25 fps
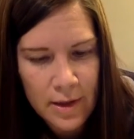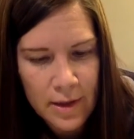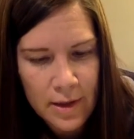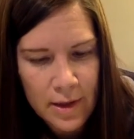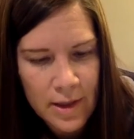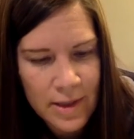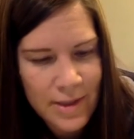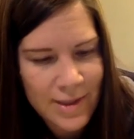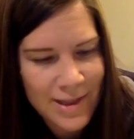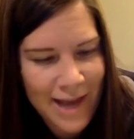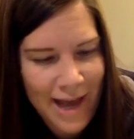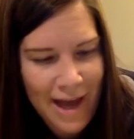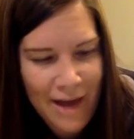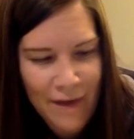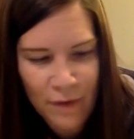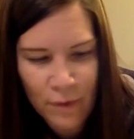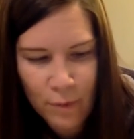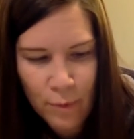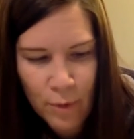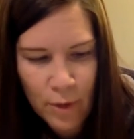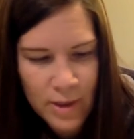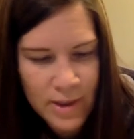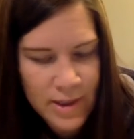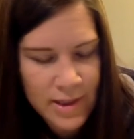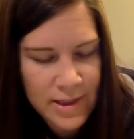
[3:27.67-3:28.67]
His
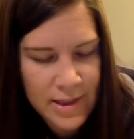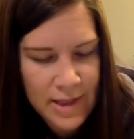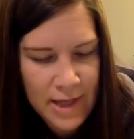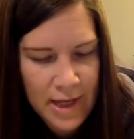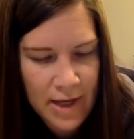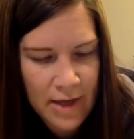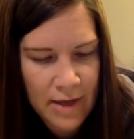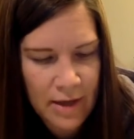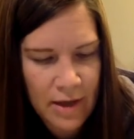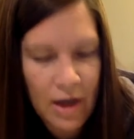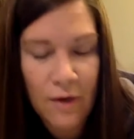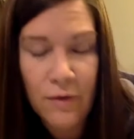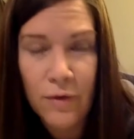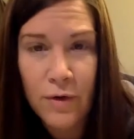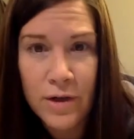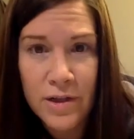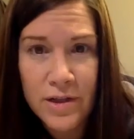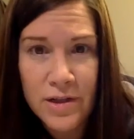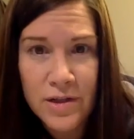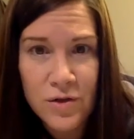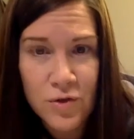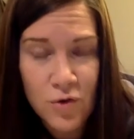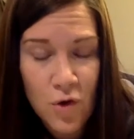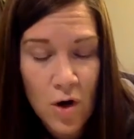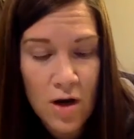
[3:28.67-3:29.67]
ever-present tan covered his
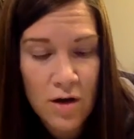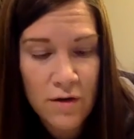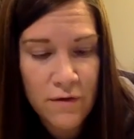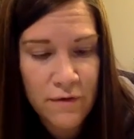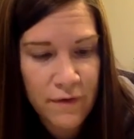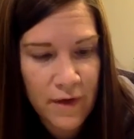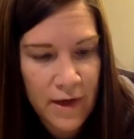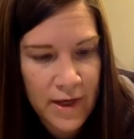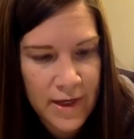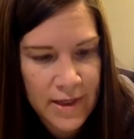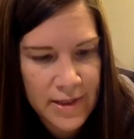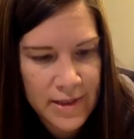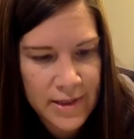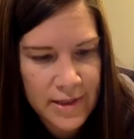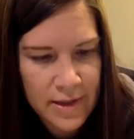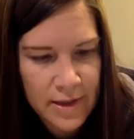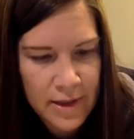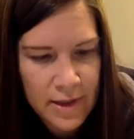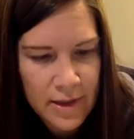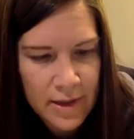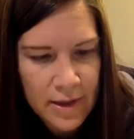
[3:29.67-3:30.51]
strong face,